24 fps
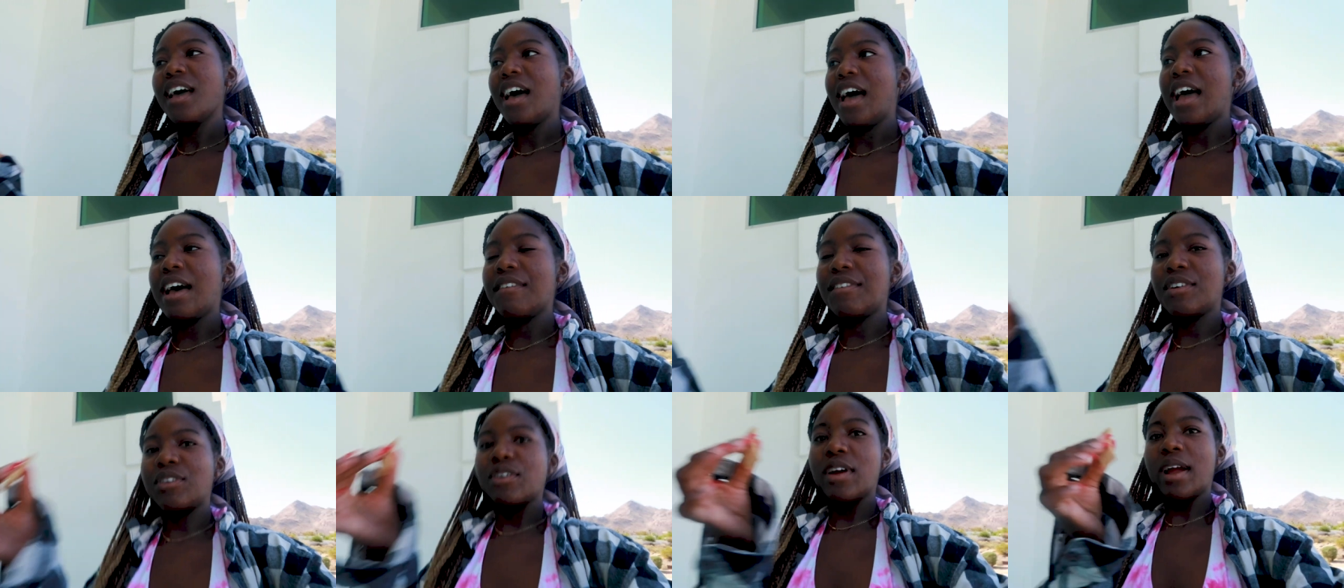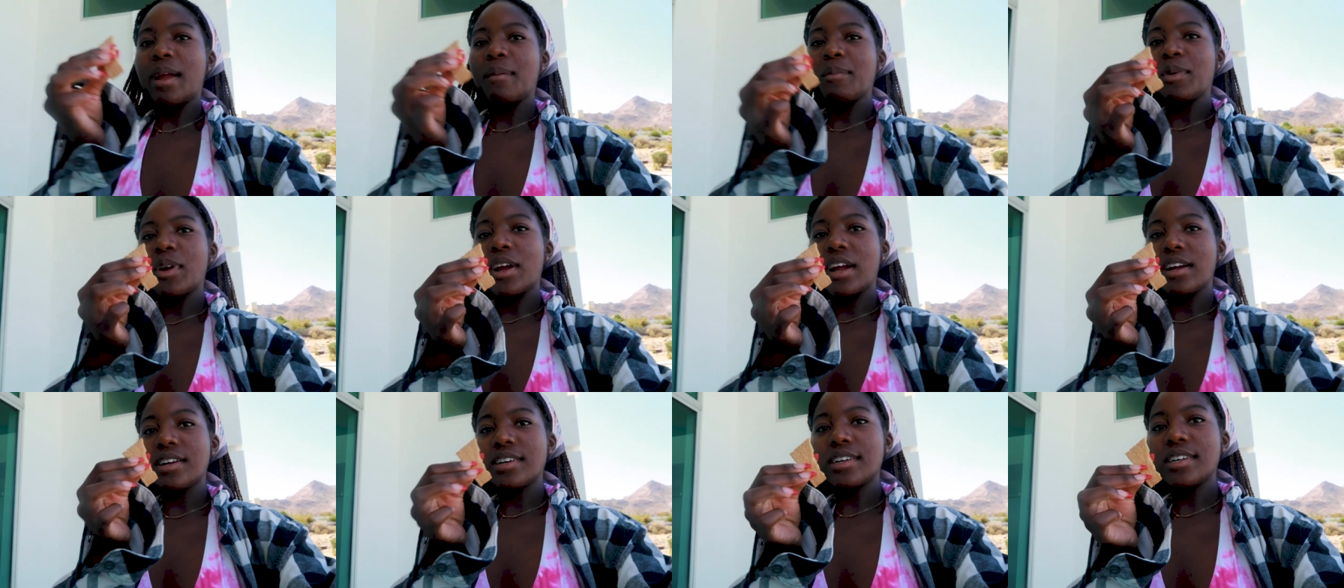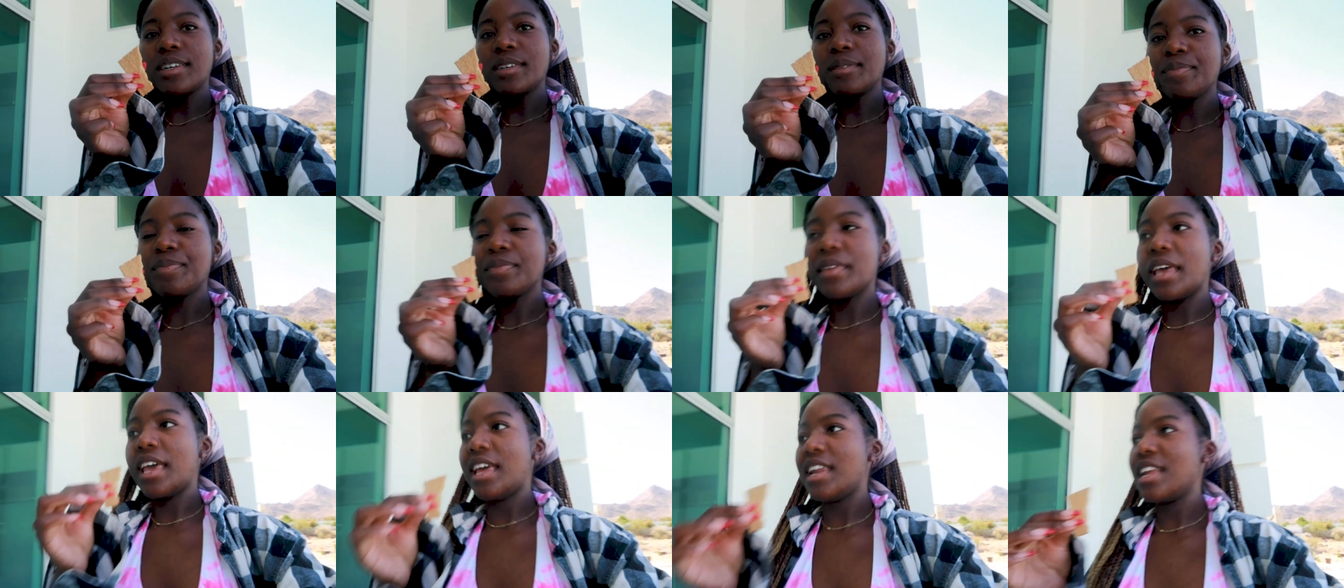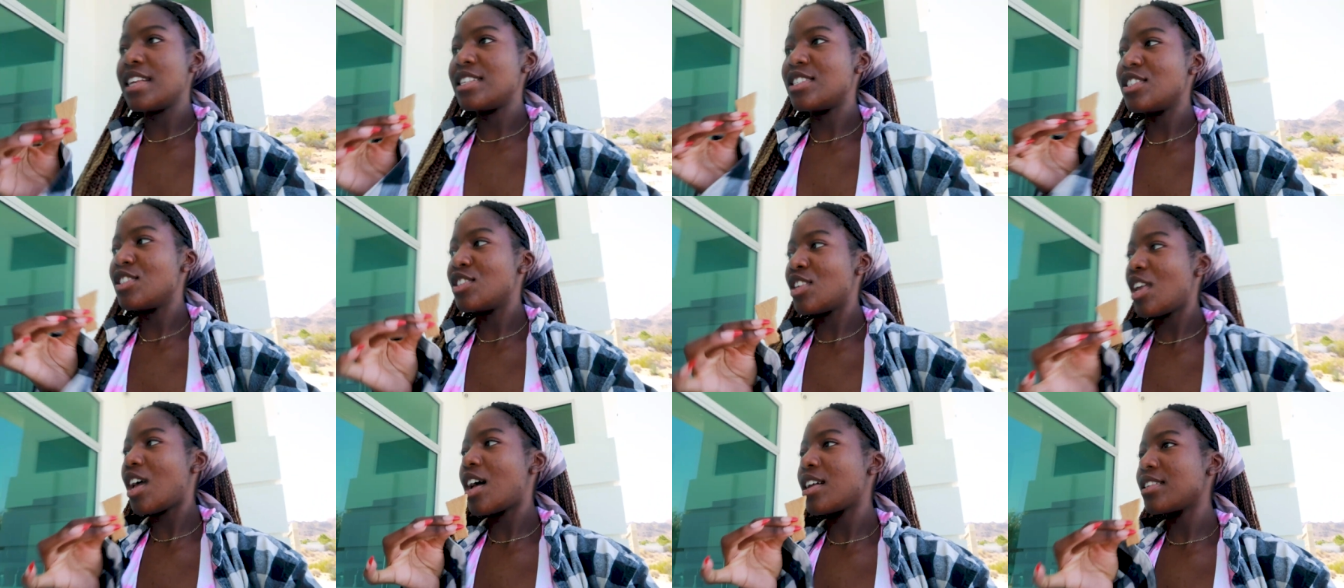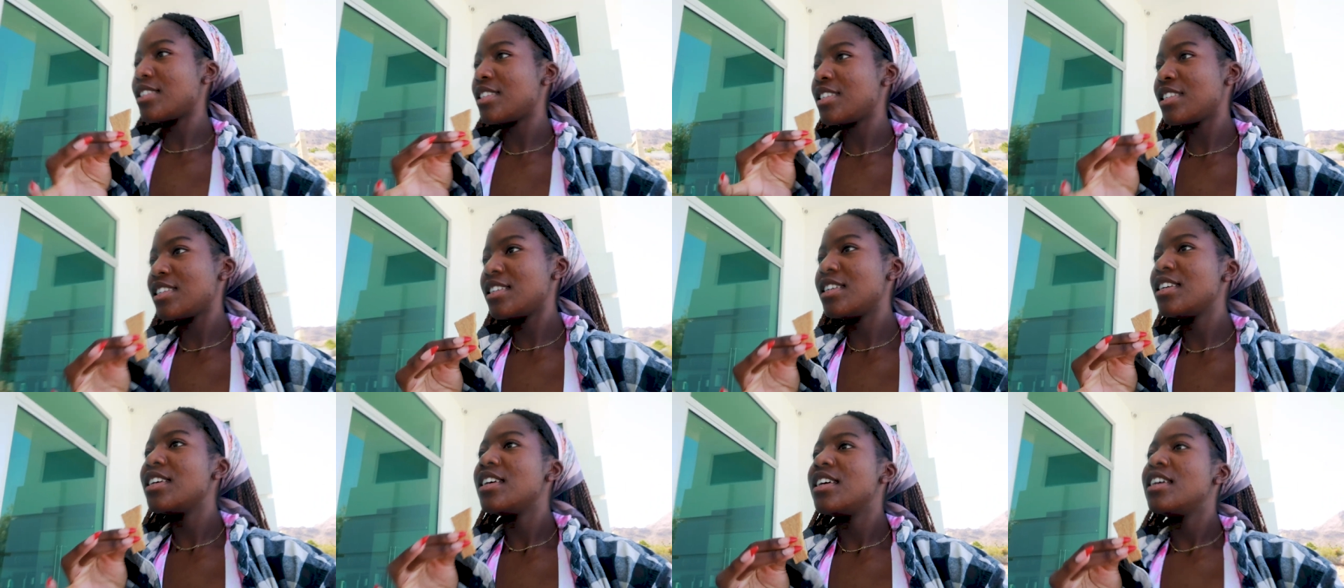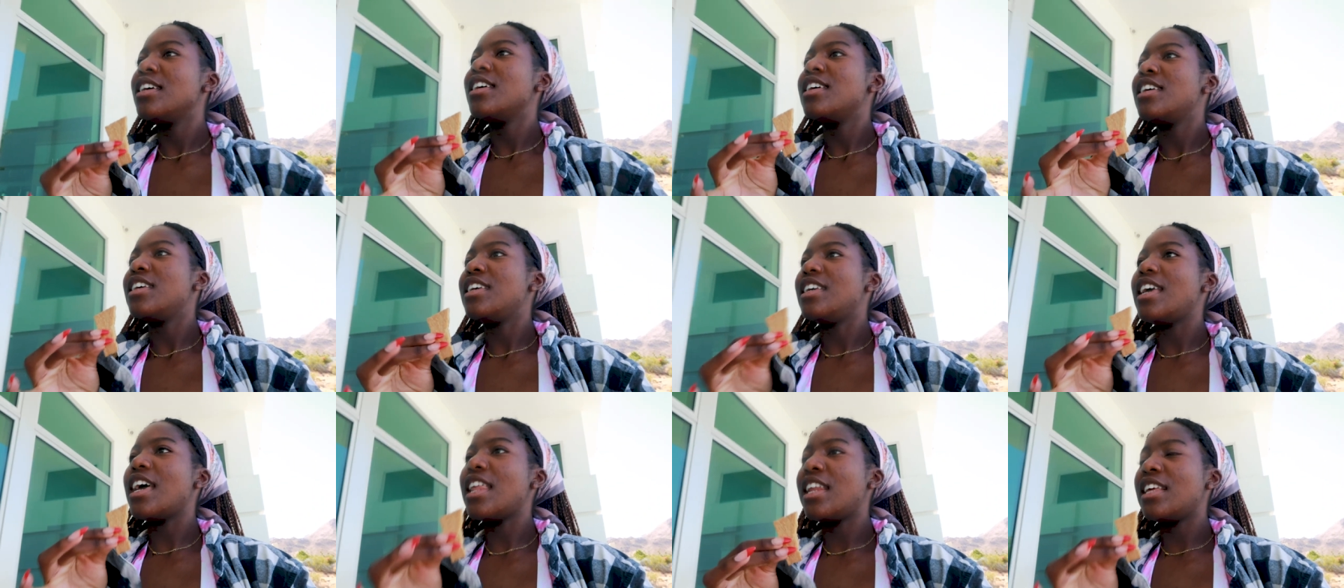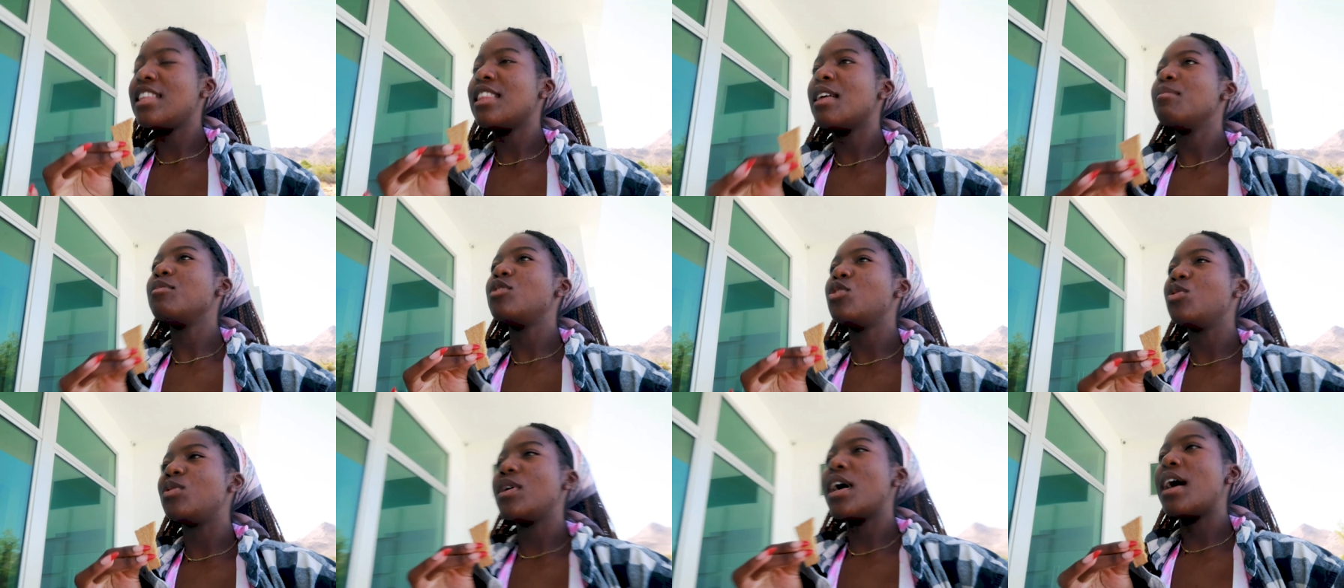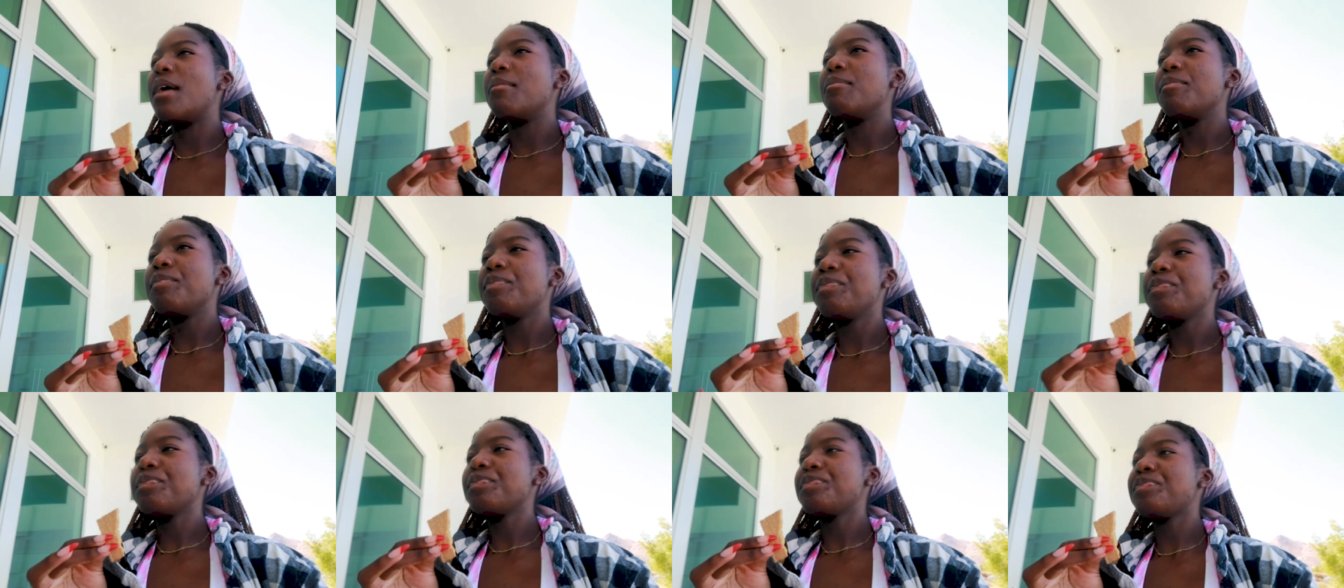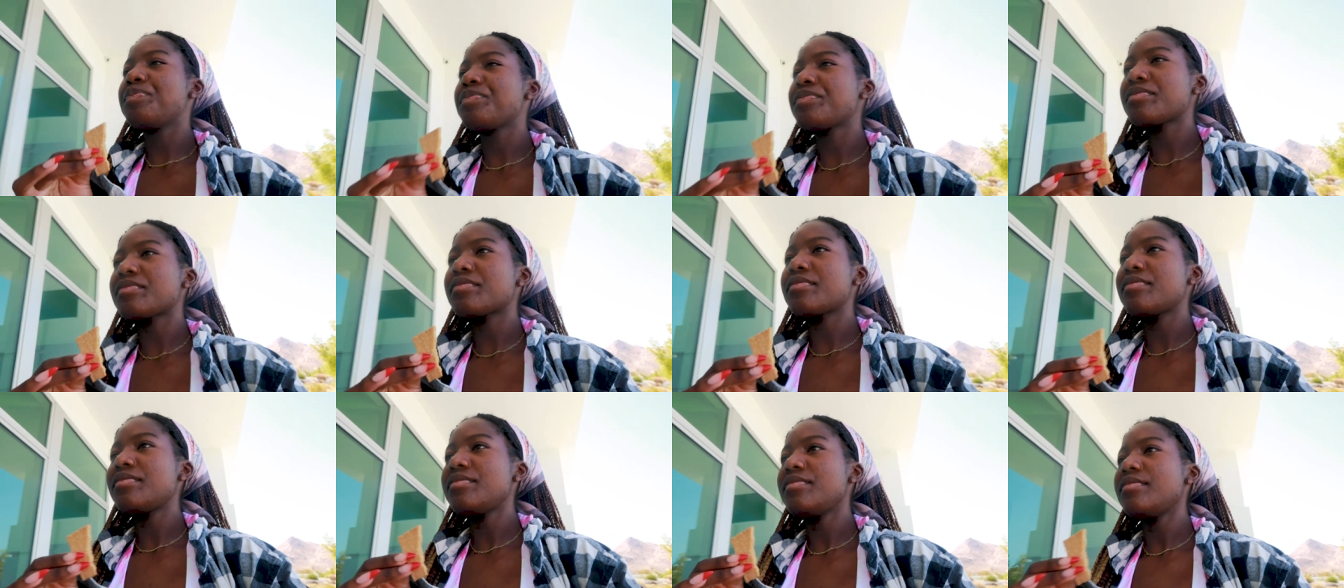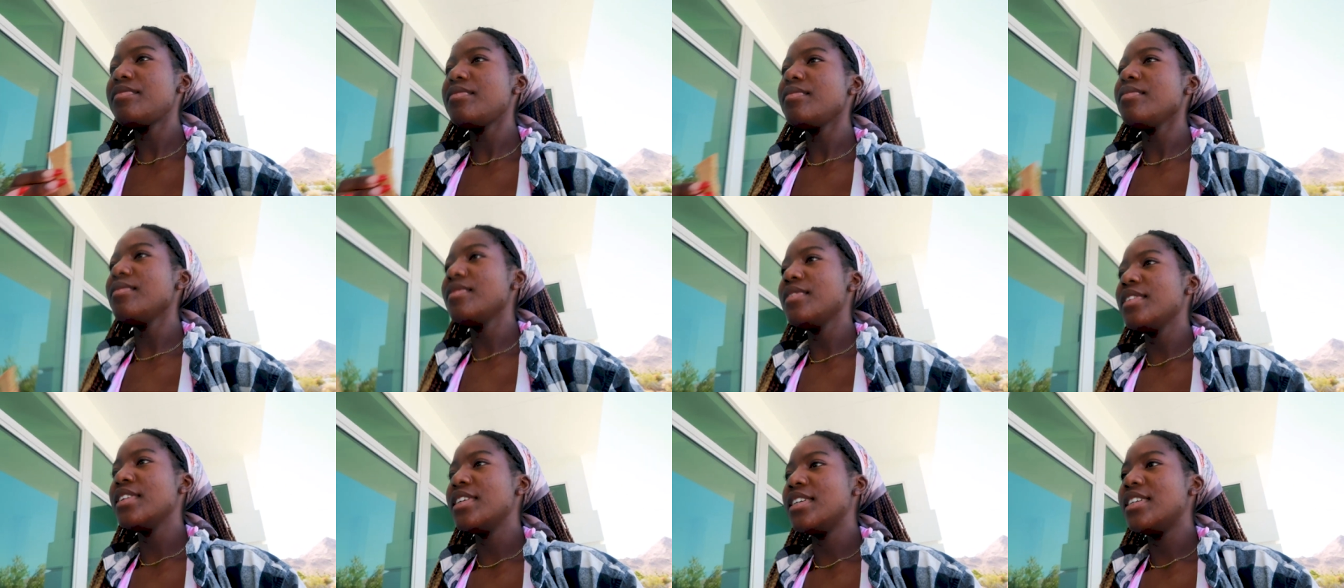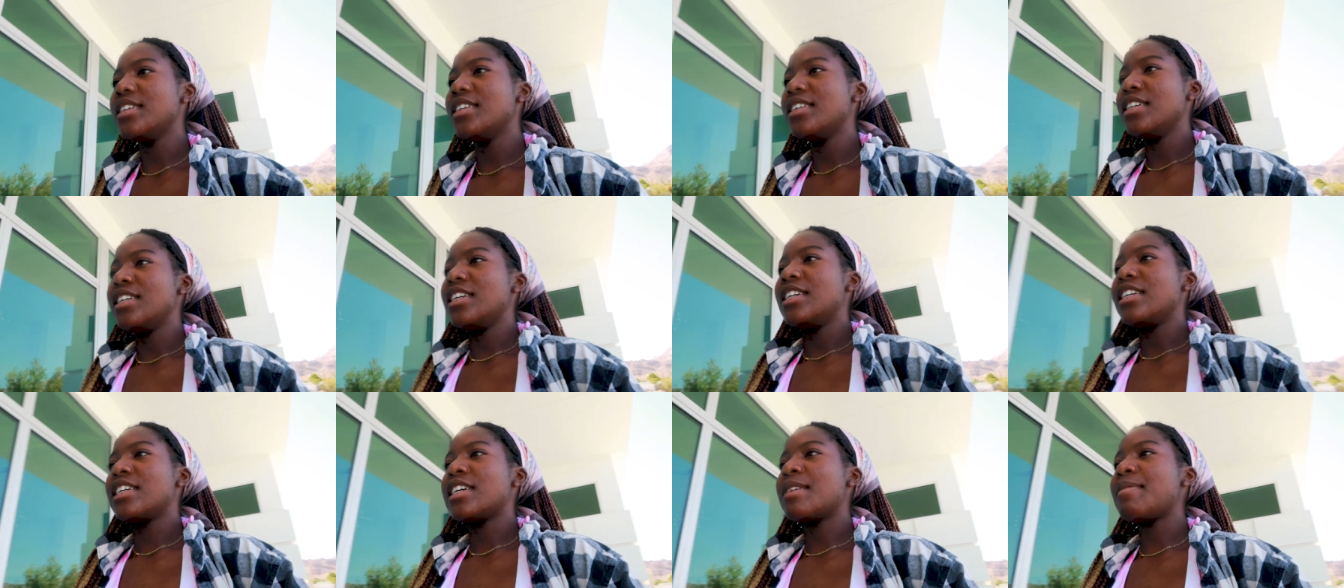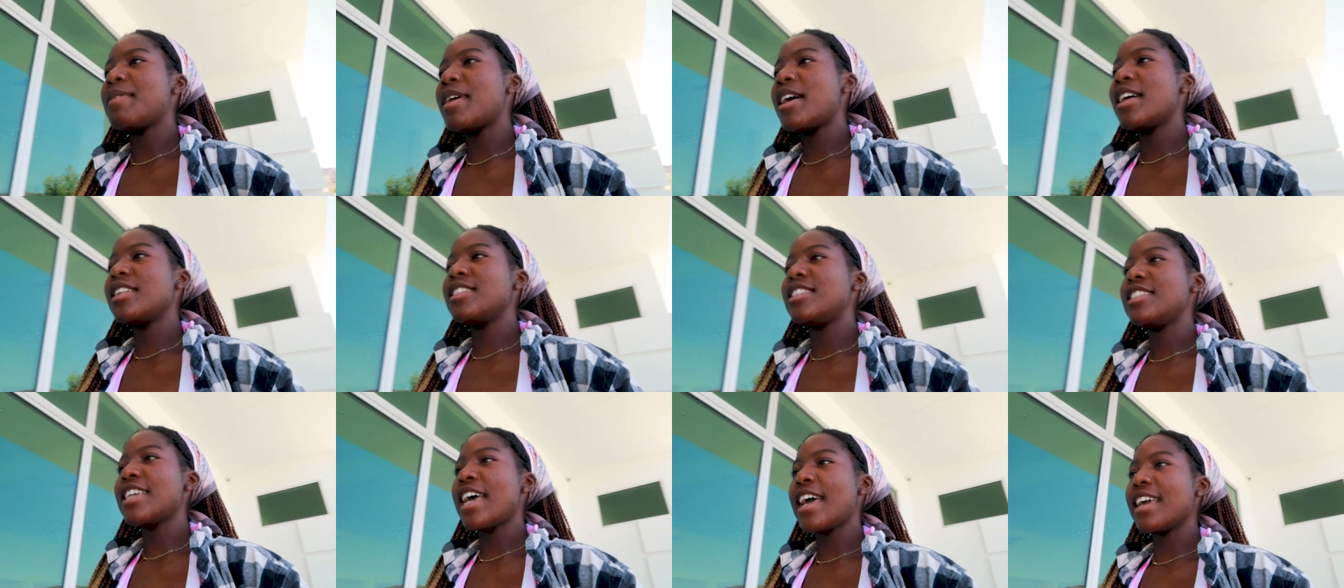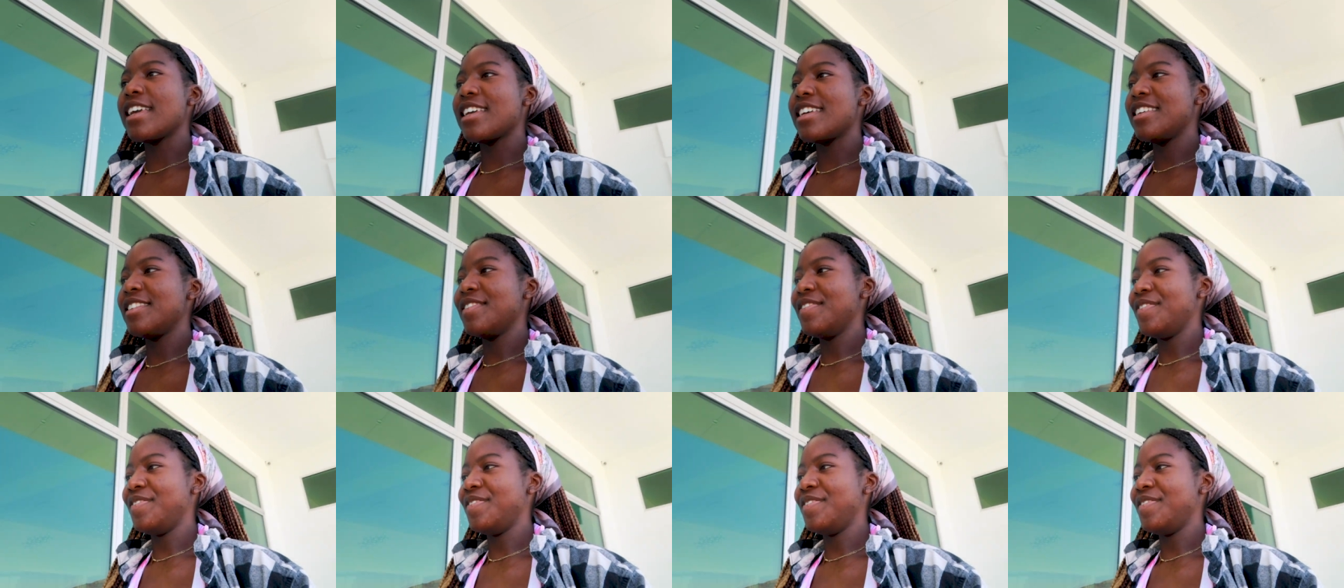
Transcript: I have a graham cracker and it's not getting them to come. Come, on come on, Shaq.